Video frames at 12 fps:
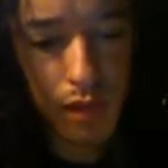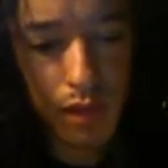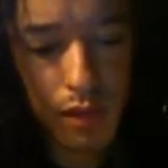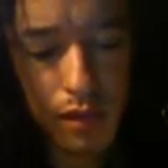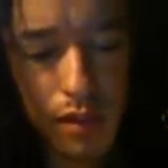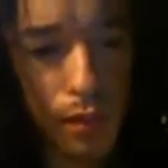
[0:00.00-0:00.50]

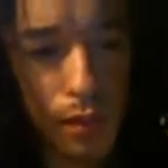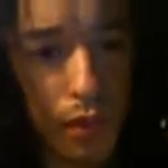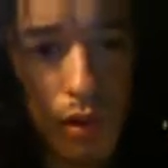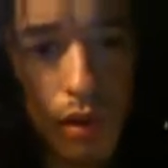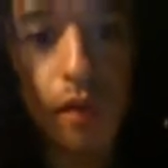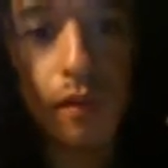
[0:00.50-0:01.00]

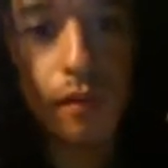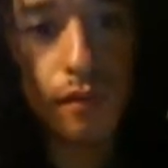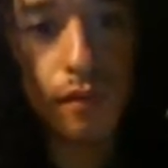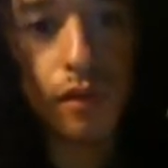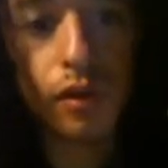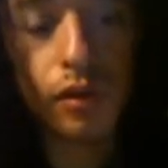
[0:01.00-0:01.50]
contemporary
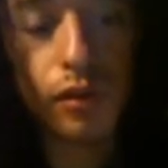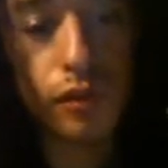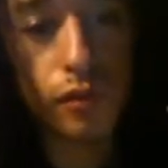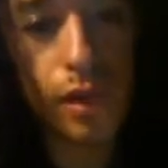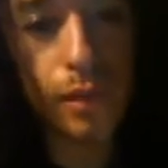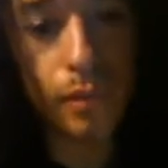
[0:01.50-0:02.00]

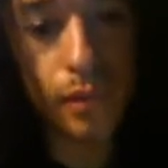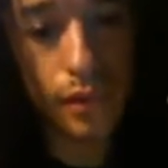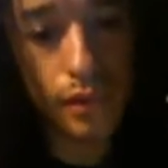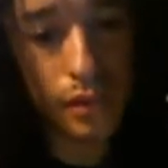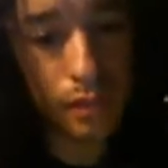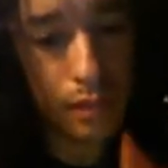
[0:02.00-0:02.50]
culture around
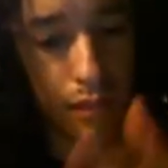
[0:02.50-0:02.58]
Buddhism